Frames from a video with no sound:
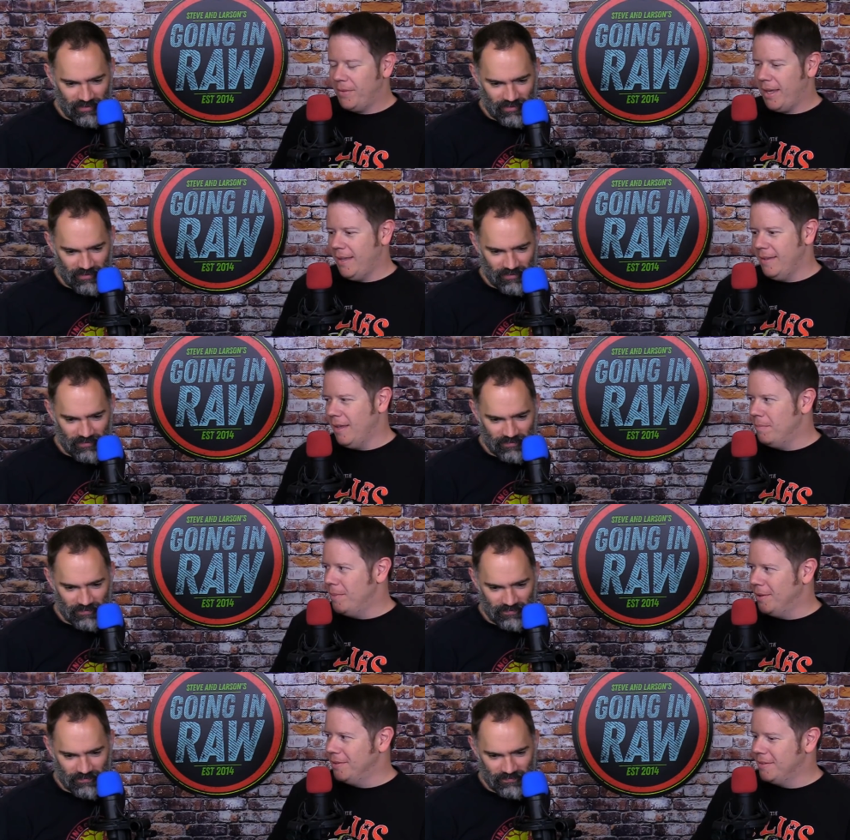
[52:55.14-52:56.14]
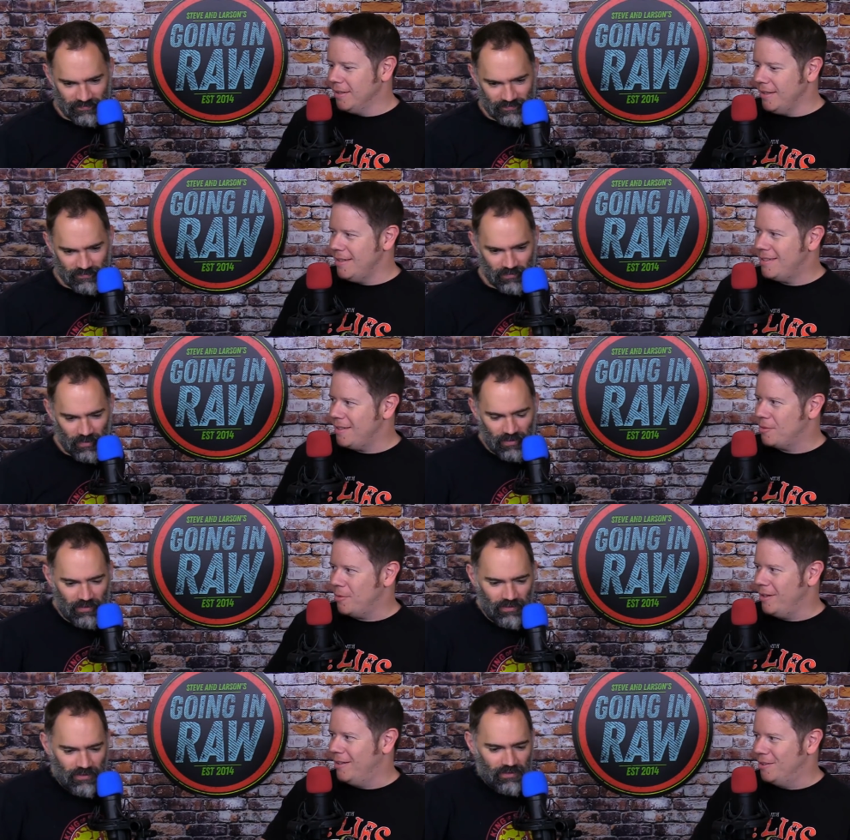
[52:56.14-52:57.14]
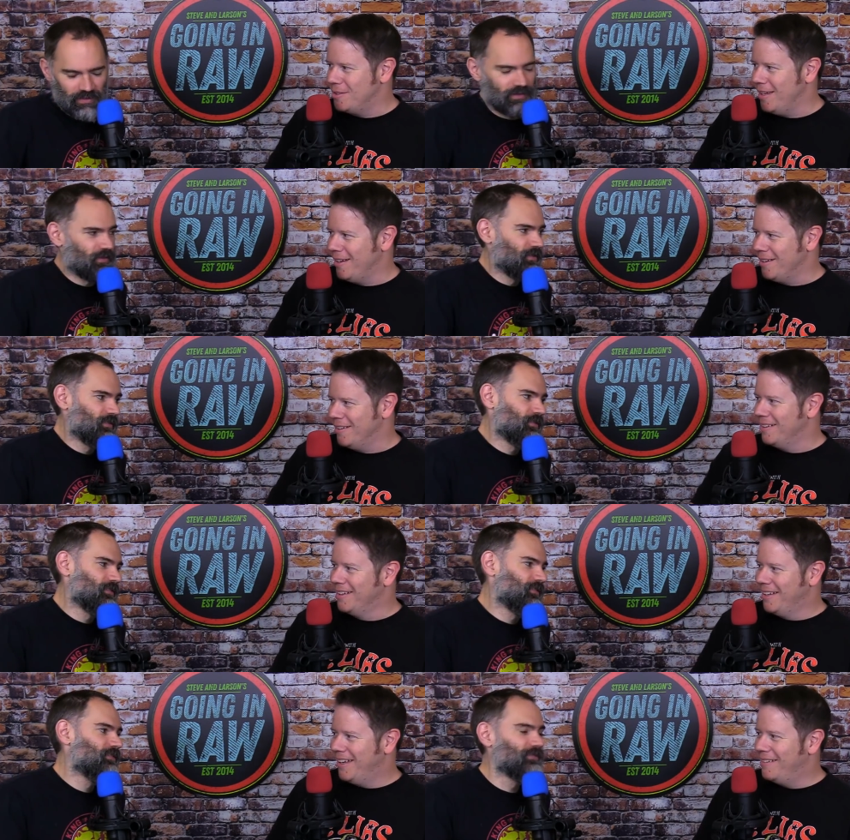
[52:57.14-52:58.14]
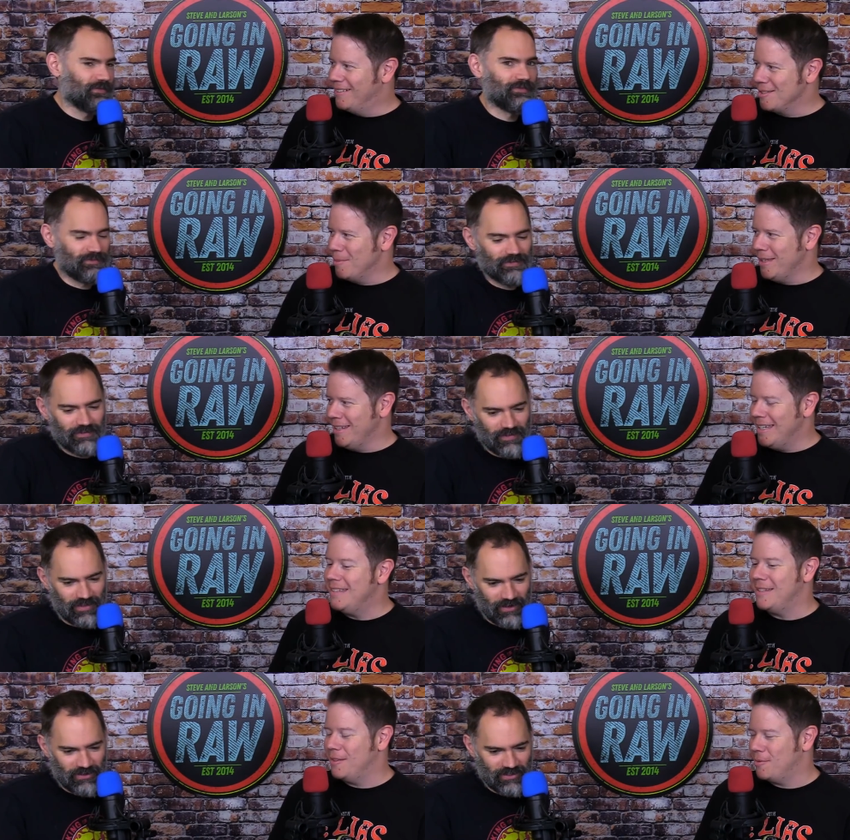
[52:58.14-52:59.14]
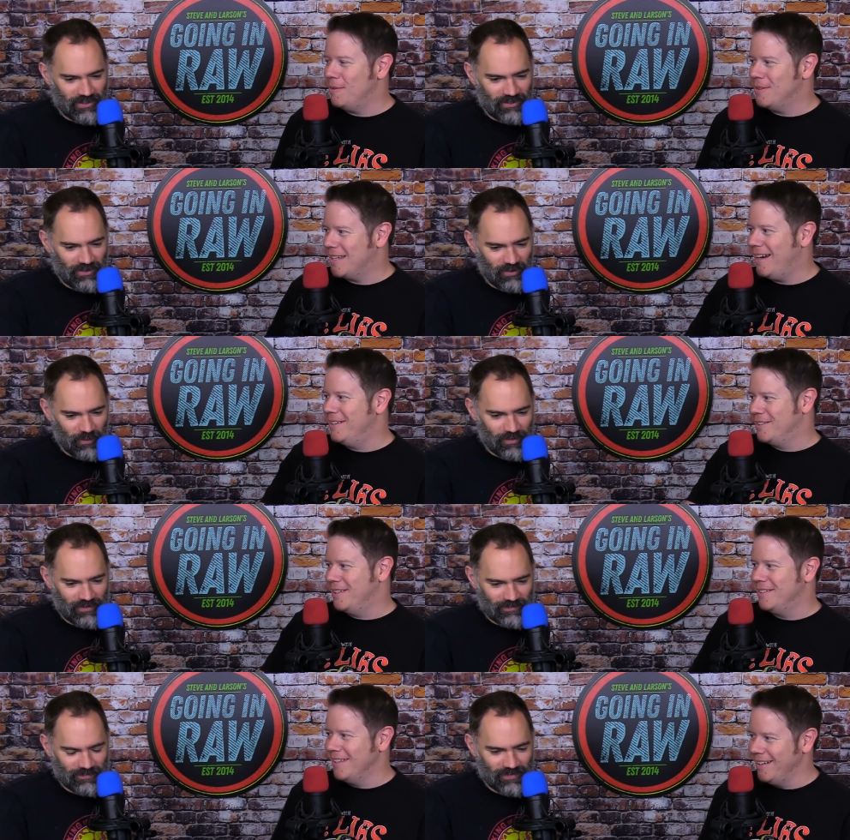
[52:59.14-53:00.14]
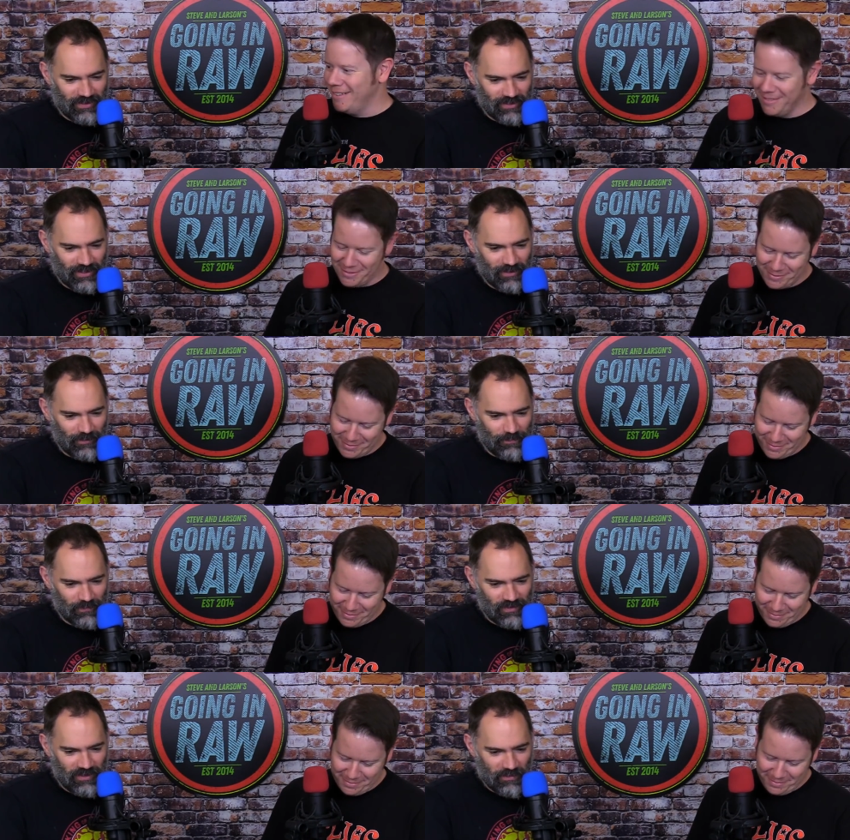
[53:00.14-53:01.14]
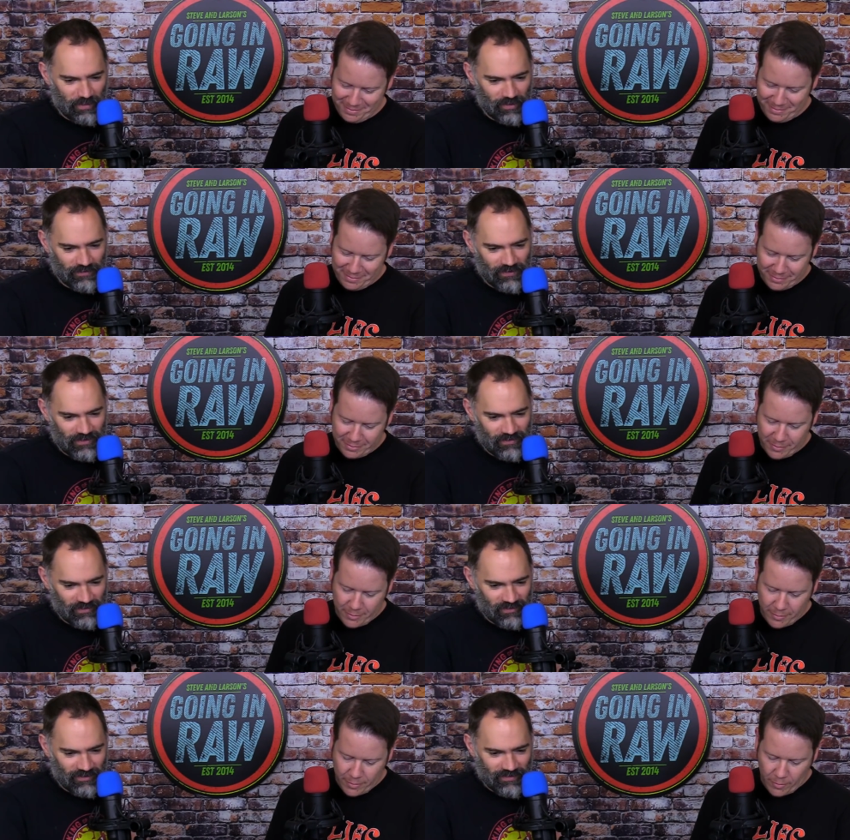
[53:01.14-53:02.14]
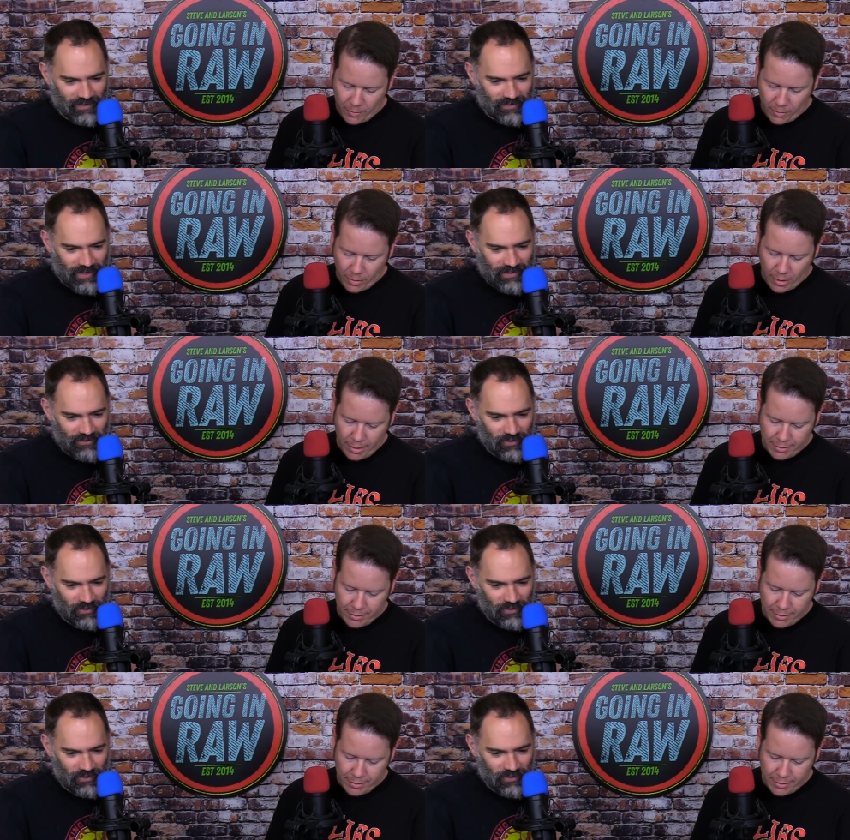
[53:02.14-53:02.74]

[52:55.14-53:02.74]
Speaker 1: and then build to E C three Undertaker at WrestleMania. E C three retires go. Undertaker. There you go. C M Punk finds it insulting. Is Candice